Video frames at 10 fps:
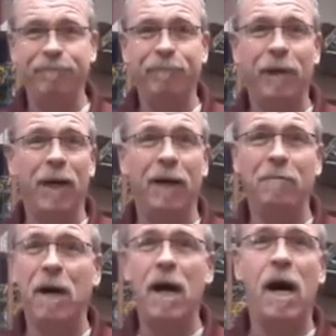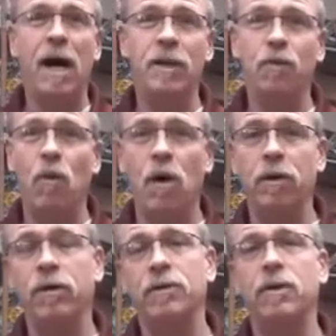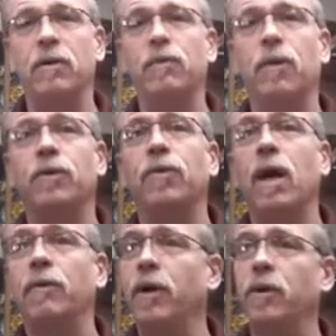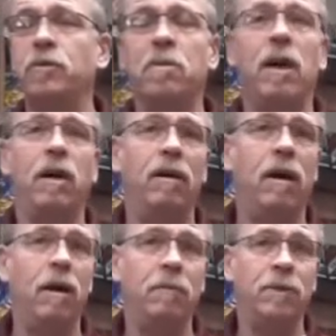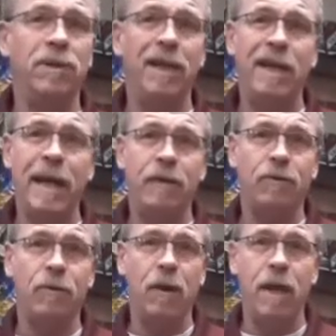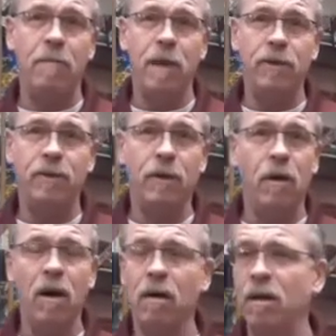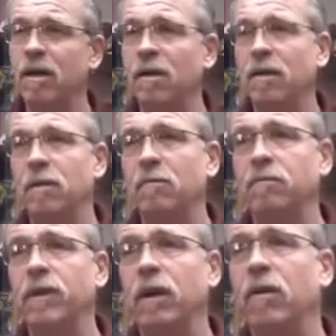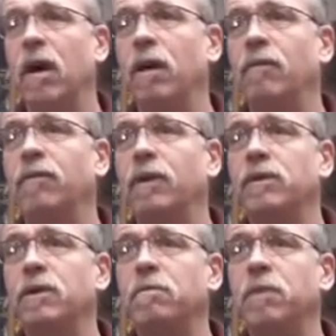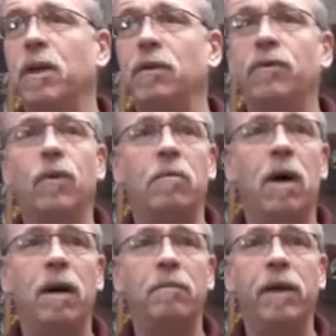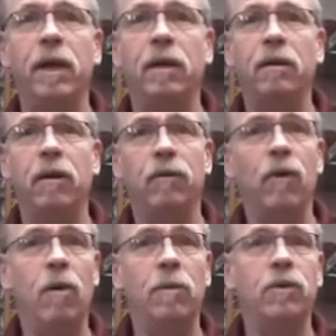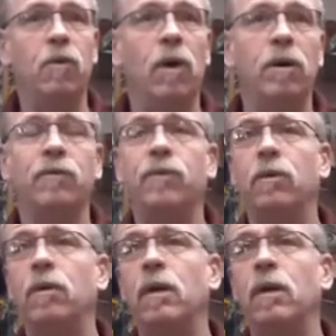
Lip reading: my eyes water and so forth around those. But 100% natural handmade cigar, they're just beautiful in my opinion. The aroma's wonderful.